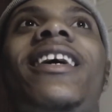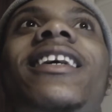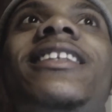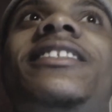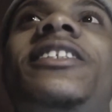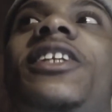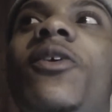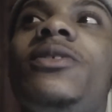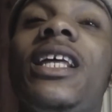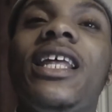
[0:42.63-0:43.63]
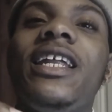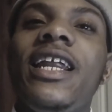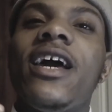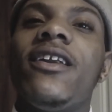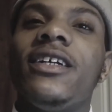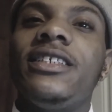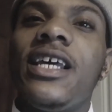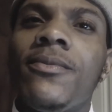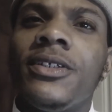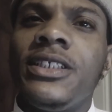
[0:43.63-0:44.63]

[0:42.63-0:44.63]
Because it was a lady down there snapping.